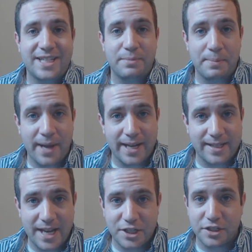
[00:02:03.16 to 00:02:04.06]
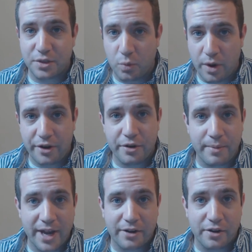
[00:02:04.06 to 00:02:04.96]
need to be paying attention to where your
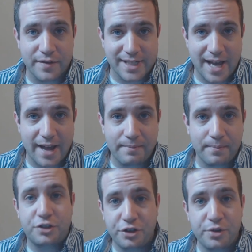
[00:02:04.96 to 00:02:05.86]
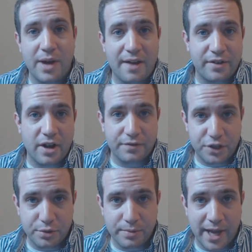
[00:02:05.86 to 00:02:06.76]
mana curve is at. Do you have enough
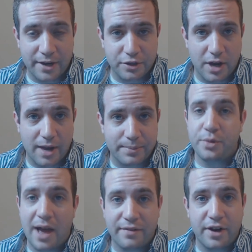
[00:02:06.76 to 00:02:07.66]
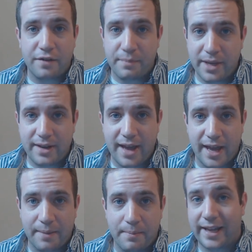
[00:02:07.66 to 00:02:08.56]
2 mana drops? Do you have enough mid
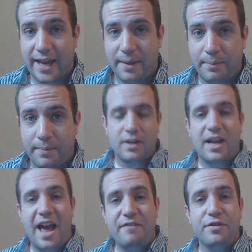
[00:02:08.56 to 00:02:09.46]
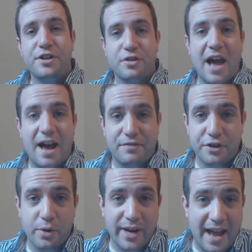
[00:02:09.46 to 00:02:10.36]
game, late game? Every draft,
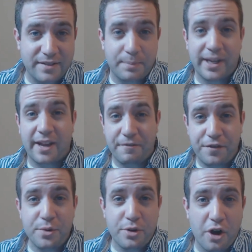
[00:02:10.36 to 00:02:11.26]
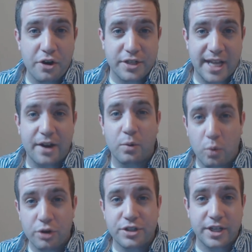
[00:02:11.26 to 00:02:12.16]
you're going to have to pick a few cards that are
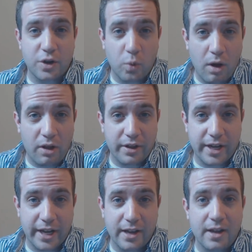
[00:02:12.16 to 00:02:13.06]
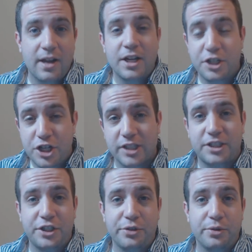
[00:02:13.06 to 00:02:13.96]
worse in quality
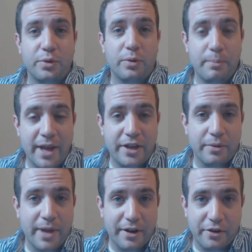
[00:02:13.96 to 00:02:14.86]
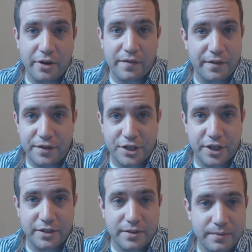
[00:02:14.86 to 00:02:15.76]
just to make your mana curve
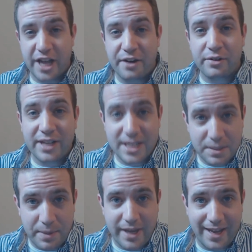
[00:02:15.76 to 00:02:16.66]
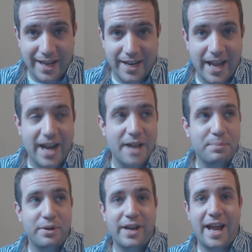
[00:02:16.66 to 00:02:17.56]
efficient. Generally speaking, and I
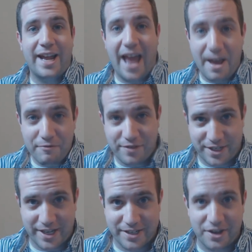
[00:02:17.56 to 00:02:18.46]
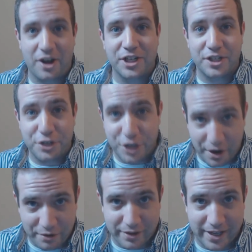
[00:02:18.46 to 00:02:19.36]
put an emphasis on
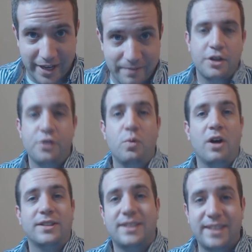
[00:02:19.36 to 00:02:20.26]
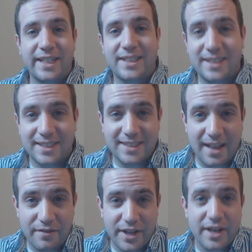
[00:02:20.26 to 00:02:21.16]
generally, you want 6 to
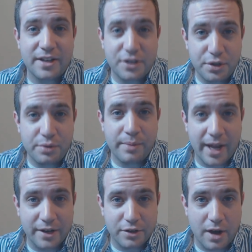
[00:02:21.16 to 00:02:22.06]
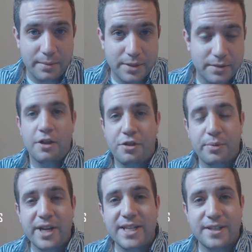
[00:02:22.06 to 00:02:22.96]
7 2 mana drops,
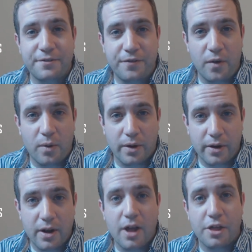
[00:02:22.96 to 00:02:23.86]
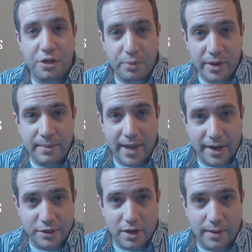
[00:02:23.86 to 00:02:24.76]
3 to 4 3
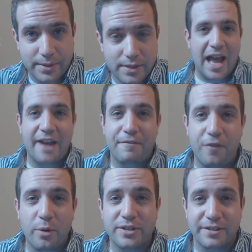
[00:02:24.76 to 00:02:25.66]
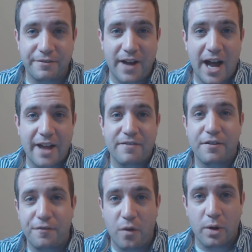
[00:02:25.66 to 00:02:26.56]
mana drops, and 4 to 5
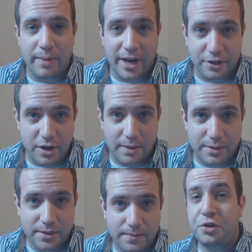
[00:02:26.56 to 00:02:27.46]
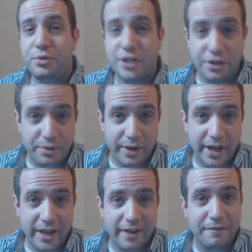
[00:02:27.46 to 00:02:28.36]
4 mana drops. 2 to
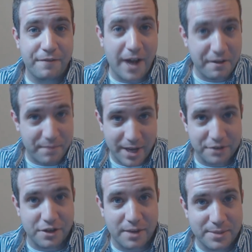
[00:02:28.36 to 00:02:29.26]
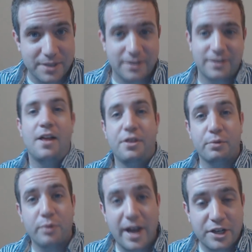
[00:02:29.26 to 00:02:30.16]
3 5 mana drops. The
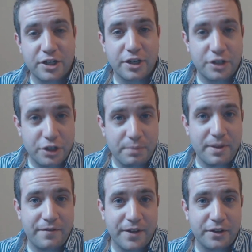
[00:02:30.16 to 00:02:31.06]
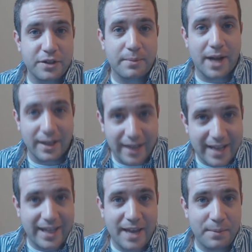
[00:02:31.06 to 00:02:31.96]
rest should be filled by
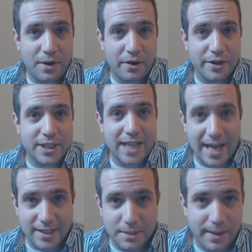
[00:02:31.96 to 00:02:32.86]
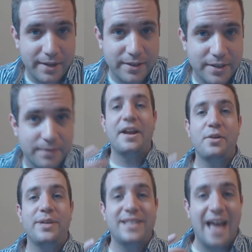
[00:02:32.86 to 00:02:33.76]
late game cards and spells. I
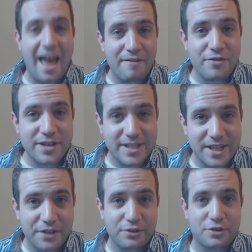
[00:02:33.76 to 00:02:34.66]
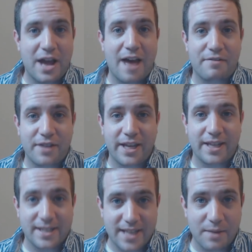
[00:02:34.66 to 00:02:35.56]
go into every single draft
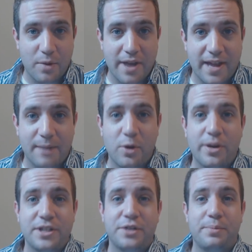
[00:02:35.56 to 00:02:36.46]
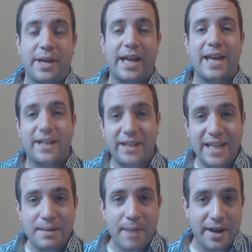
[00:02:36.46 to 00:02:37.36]
thinking the same way, that I'm going to pick a
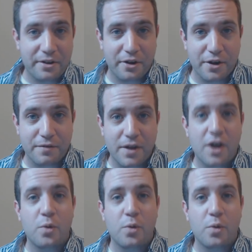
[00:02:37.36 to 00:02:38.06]
clean mana curve